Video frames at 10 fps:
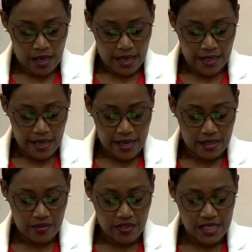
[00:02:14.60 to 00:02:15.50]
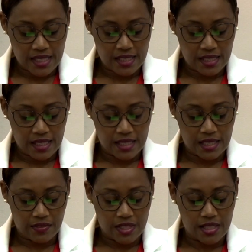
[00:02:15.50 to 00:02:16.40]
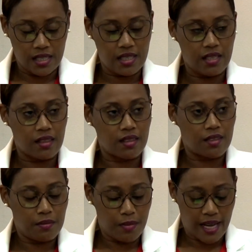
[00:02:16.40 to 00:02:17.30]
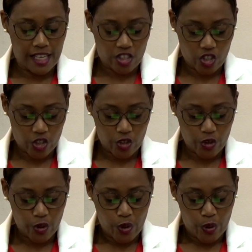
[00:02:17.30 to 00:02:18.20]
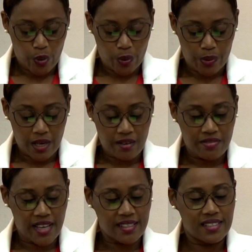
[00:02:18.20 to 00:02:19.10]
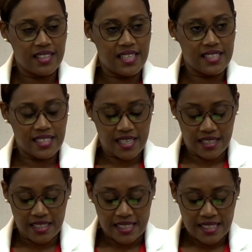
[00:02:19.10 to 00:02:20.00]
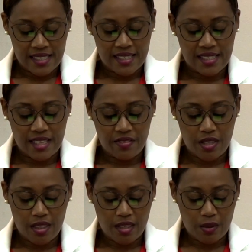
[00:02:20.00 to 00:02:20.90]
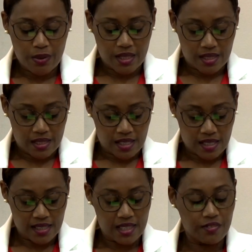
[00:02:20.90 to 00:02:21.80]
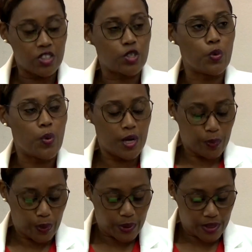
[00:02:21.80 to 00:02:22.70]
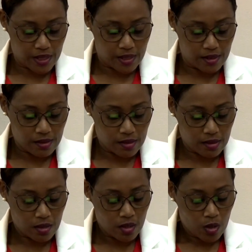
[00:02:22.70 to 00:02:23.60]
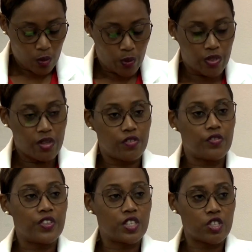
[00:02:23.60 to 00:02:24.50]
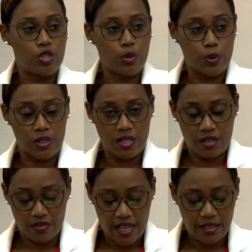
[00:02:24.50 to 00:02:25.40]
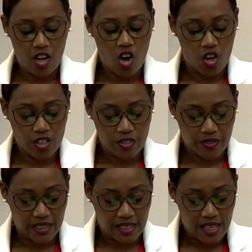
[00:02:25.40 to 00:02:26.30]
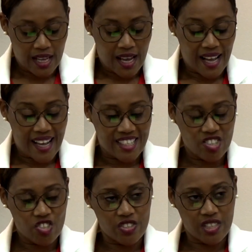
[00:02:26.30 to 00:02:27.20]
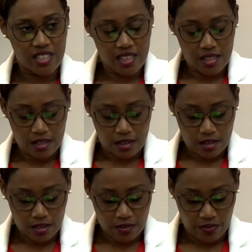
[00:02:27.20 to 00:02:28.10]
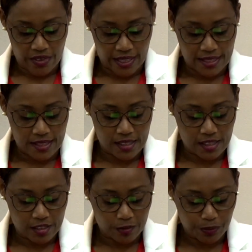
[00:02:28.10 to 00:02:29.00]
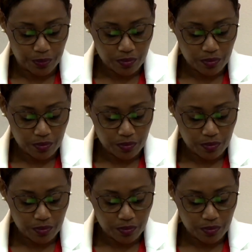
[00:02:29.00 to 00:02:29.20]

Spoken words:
and as of yesterday, 17th March, we would have vaccinated 7,071 persons with their first dose of that Oxford AstraZeneca vaccine.